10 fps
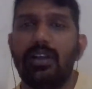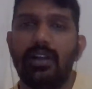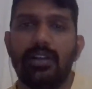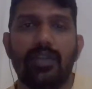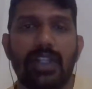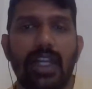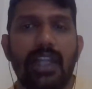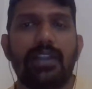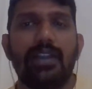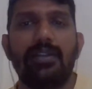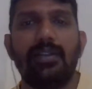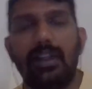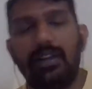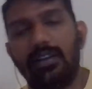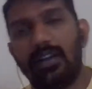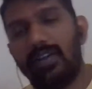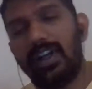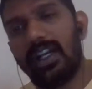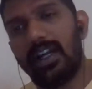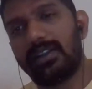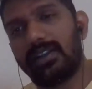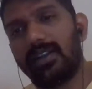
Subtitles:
It was a lesson. The one task is